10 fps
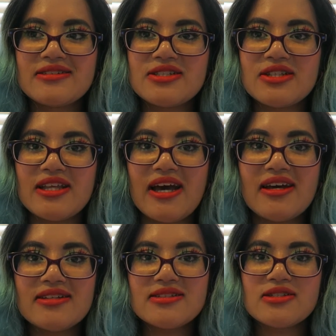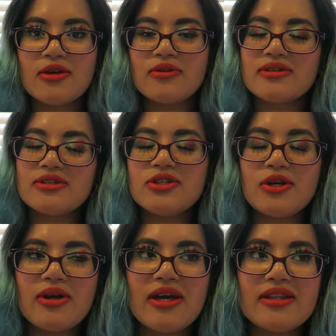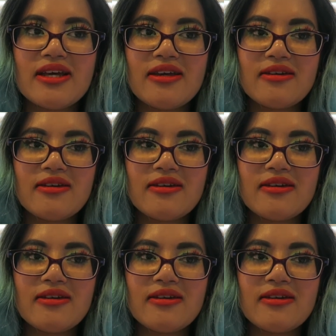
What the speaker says: to that. So, you know how